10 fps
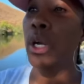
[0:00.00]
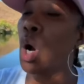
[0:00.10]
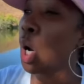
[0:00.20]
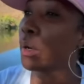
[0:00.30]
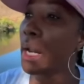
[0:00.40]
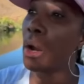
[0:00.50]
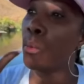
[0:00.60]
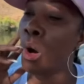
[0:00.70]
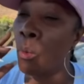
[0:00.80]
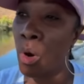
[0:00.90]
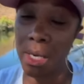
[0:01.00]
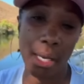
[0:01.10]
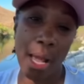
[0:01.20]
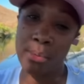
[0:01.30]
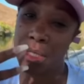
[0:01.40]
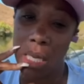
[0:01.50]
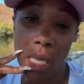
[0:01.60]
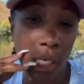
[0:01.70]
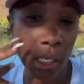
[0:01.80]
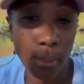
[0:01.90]
We called 911, and that was the
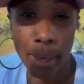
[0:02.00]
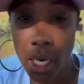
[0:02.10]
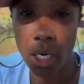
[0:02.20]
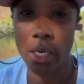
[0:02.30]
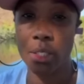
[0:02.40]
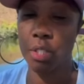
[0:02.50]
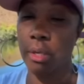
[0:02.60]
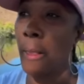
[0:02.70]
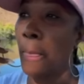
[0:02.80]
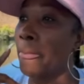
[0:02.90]
end of the marriage.